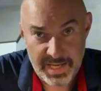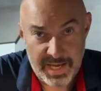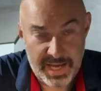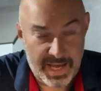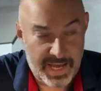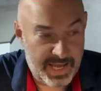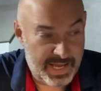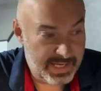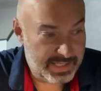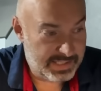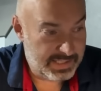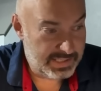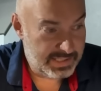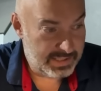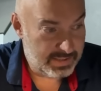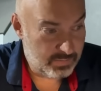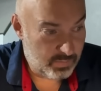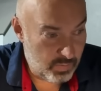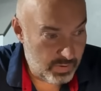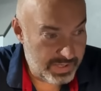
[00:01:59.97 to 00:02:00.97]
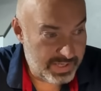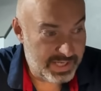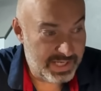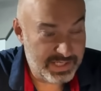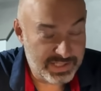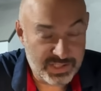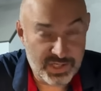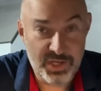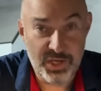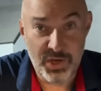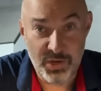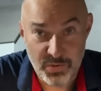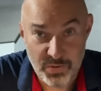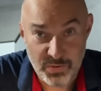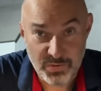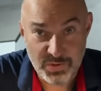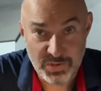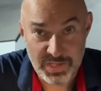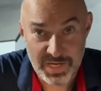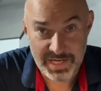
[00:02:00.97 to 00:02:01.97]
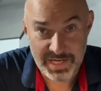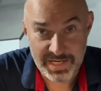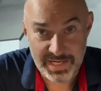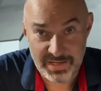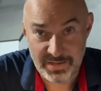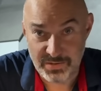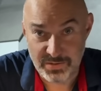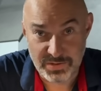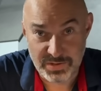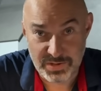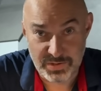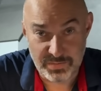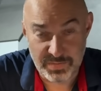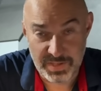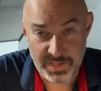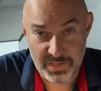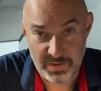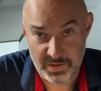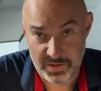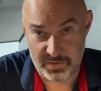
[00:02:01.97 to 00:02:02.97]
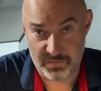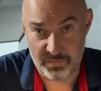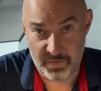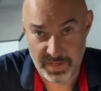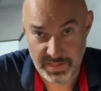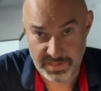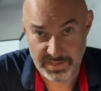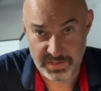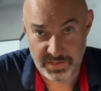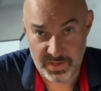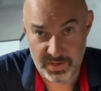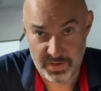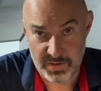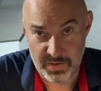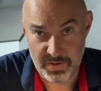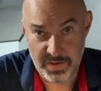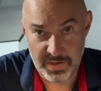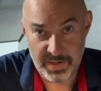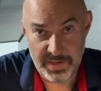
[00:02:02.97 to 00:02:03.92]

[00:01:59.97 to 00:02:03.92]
and the wing is huge, it looks to me like a race car,